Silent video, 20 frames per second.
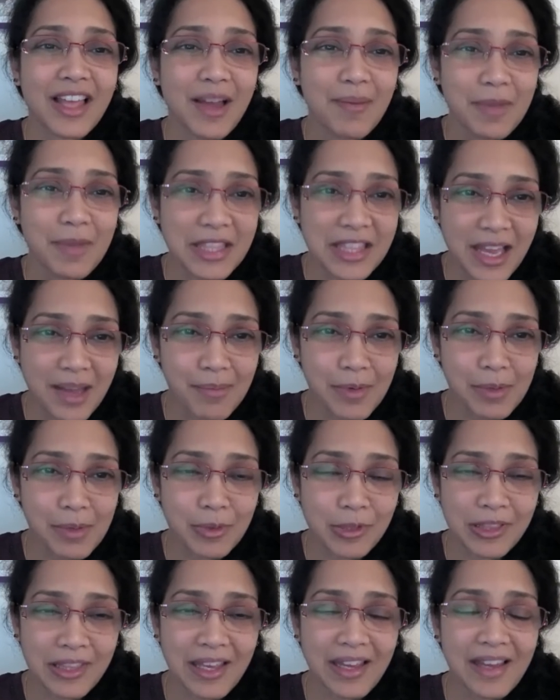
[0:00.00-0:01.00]
Amitabha
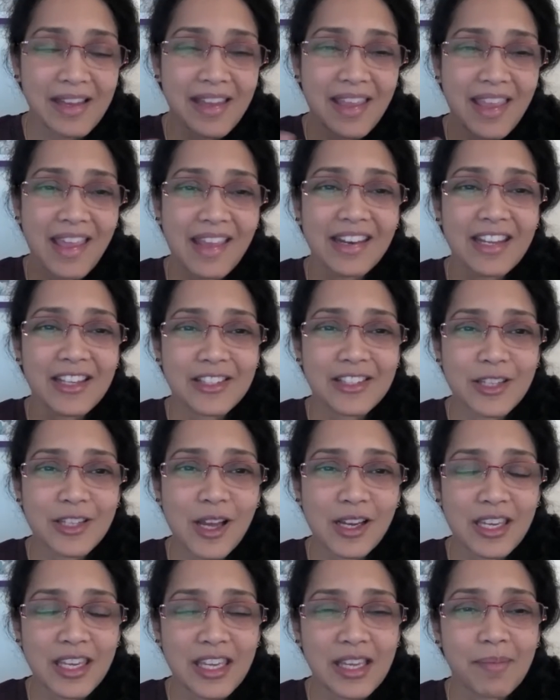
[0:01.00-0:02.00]
Buddha, and he's
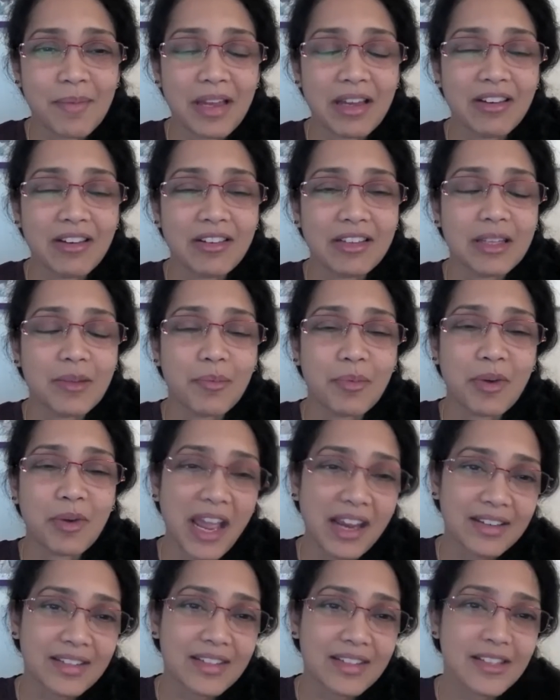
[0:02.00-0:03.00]
talking about the
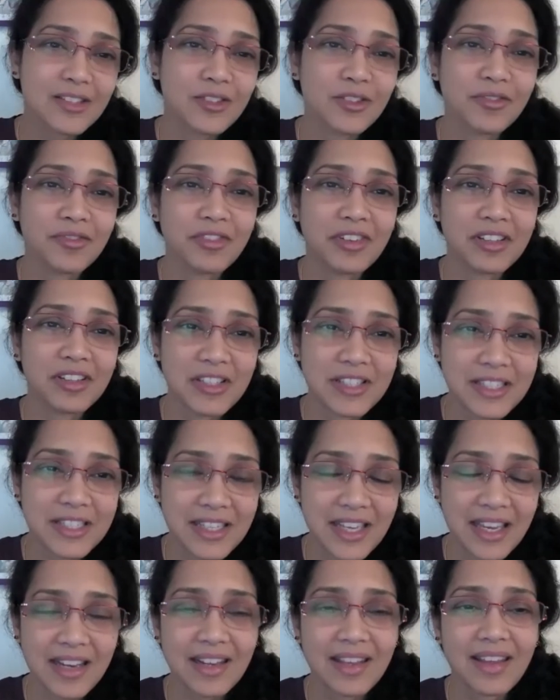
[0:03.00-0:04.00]
practice of
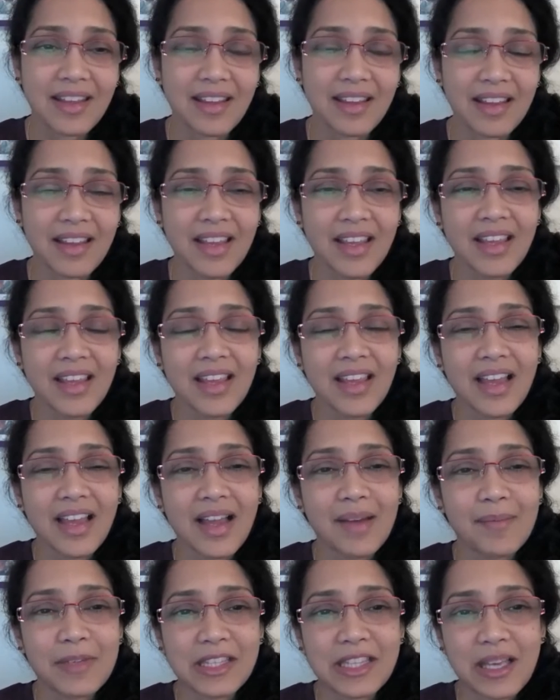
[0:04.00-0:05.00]
reciting
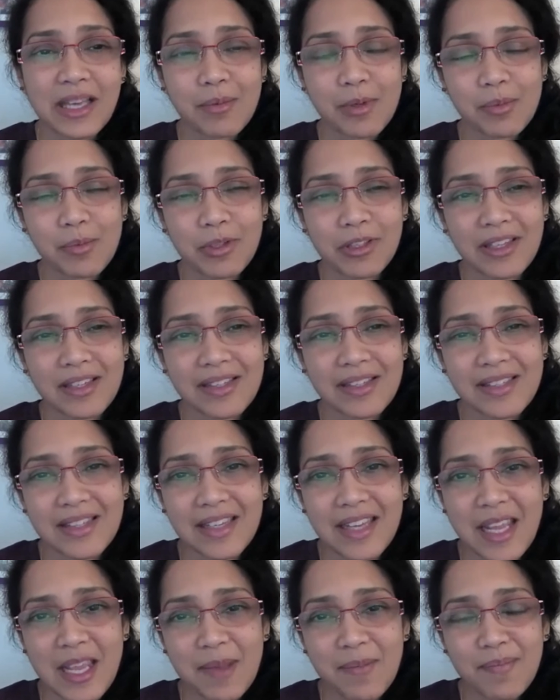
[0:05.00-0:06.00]
Amitabha Buddha's
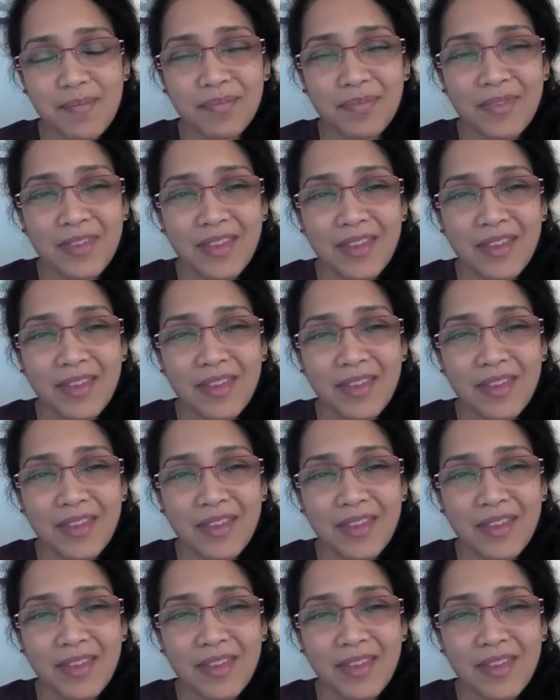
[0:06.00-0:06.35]
name.